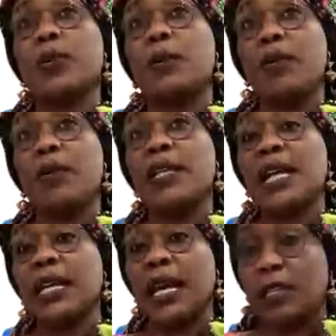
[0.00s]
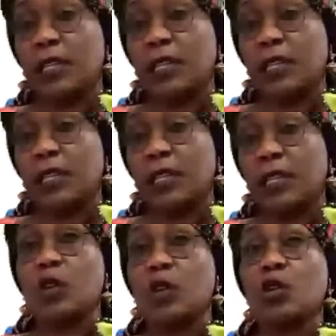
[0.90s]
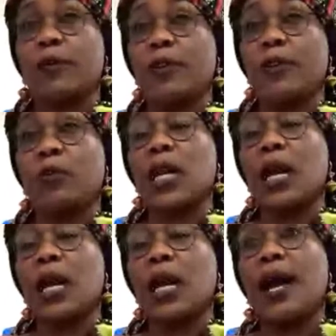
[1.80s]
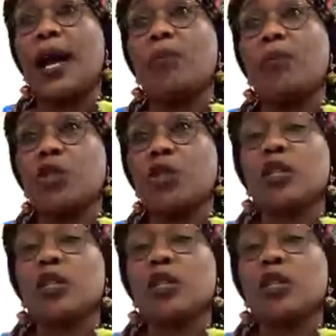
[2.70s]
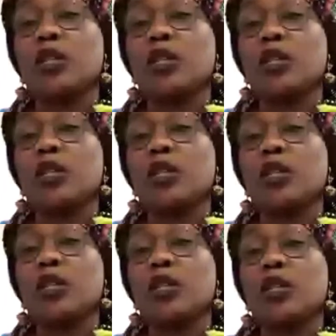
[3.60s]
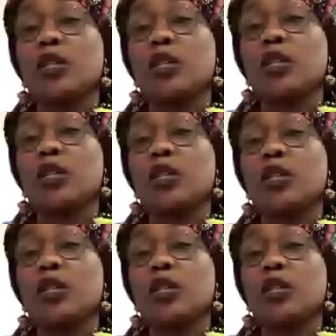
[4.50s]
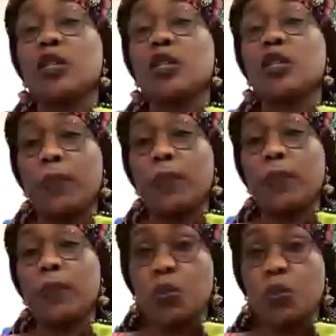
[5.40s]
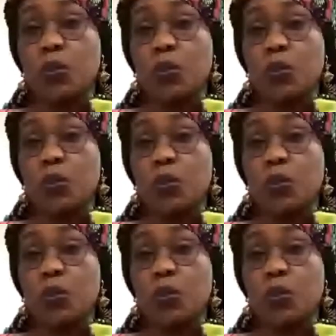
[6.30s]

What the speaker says: Parental negligence has also formed most of the problems we see.